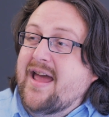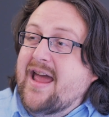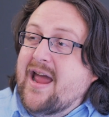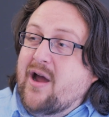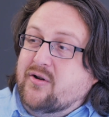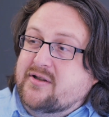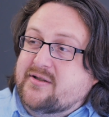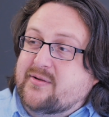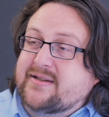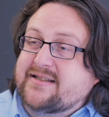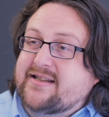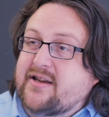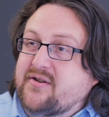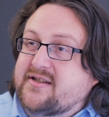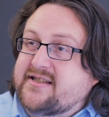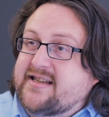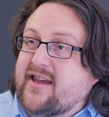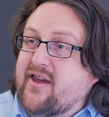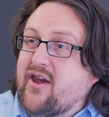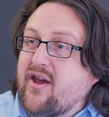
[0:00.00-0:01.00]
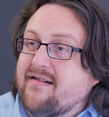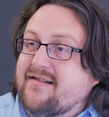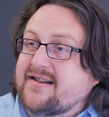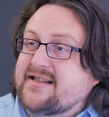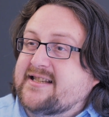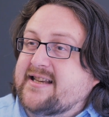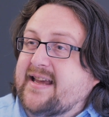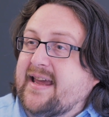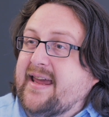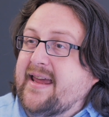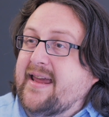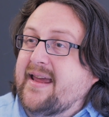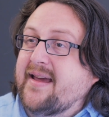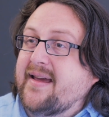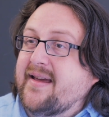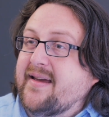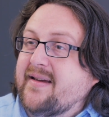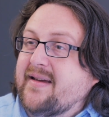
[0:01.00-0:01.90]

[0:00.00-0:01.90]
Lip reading: it also has huge security